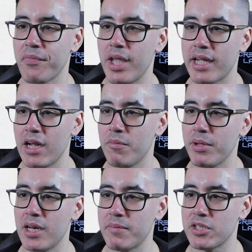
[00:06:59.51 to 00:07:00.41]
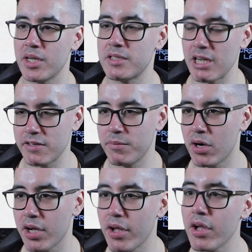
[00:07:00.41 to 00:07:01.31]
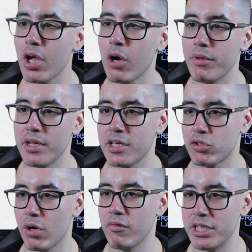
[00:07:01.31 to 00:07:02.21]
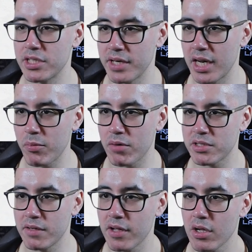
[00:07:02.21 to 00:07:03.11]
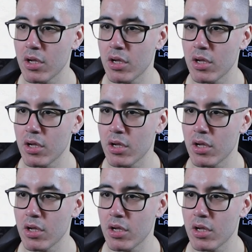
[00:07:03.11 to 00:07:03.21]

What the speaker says: It cannot be an objective marker within control range of an enemy operative.